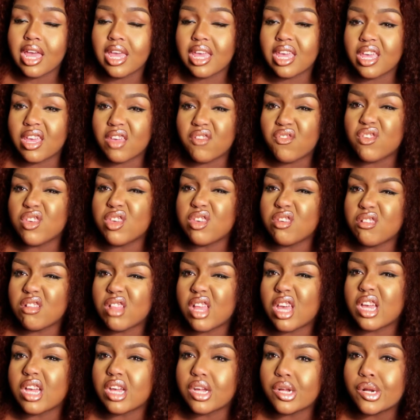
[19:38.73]
if you
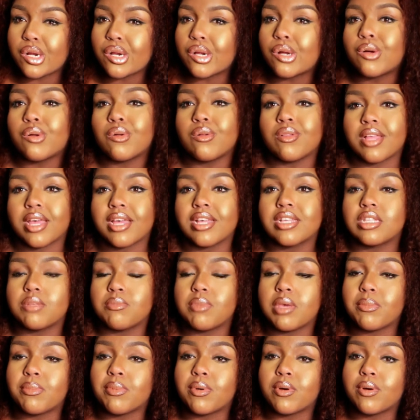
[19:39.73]
like a girl who likes to
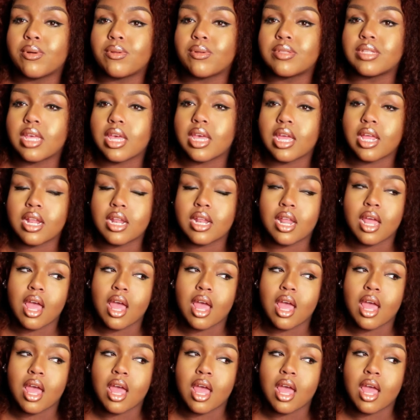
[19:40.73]
be bold and